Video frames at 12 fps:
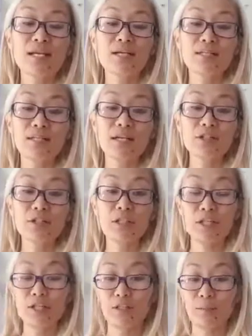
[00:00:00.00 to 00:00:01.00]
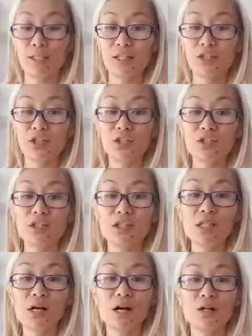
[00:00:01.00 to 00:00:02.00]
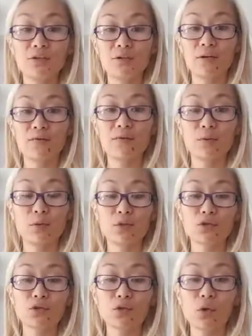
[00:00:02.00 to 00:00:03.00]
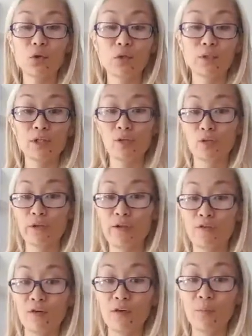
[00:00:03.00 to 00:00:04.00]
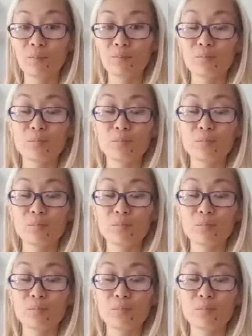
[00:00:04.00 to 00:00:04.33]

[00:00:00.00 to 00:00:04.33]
Sandra Ingerman. She's the author of the book Soul Retrieval,